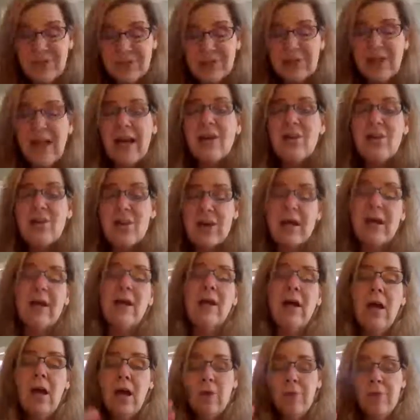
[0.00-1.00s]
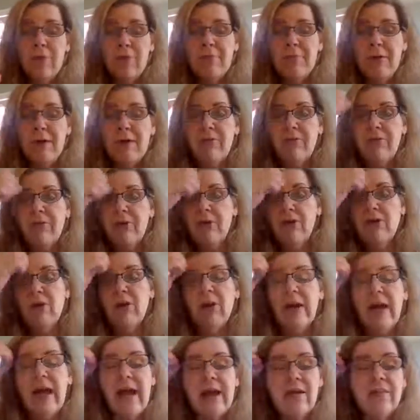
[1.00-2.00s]
flushing with both the
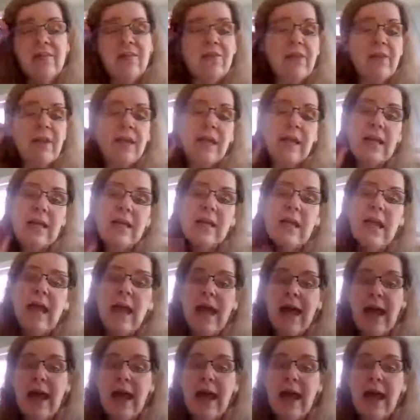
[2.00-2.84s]
chlorhexidine